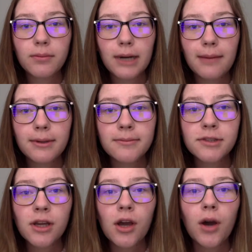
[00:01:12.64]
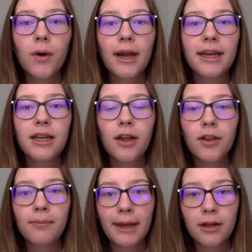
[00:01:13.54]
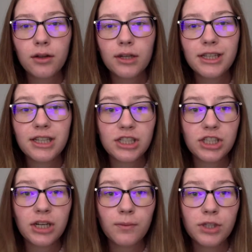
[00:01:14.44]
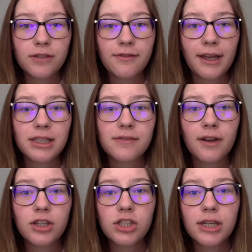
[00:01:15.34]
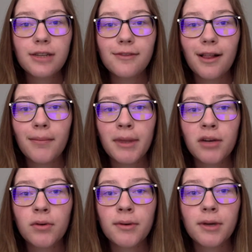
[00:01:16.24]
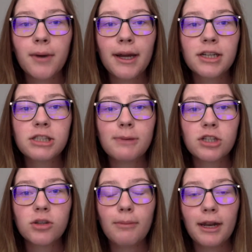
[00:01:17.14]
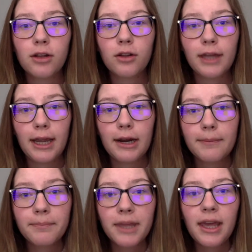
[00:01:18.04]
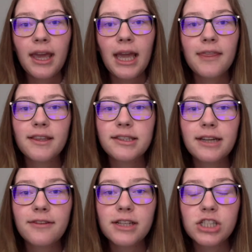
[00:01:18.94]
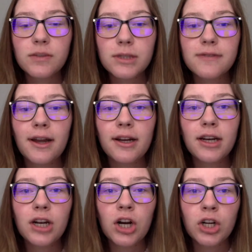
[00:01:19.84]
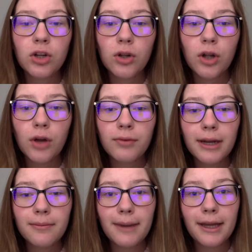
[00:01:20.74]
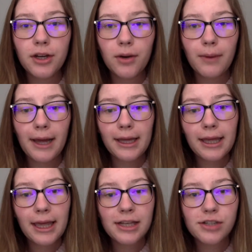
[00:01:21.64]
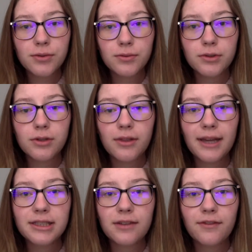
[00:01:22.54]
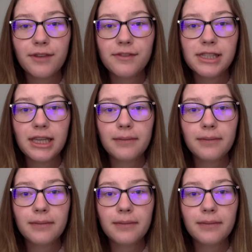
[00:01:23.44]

problems, or any other medical condition which affects functioning development or requires special medical care. And this definition was found in an article written by Nowak in 2015.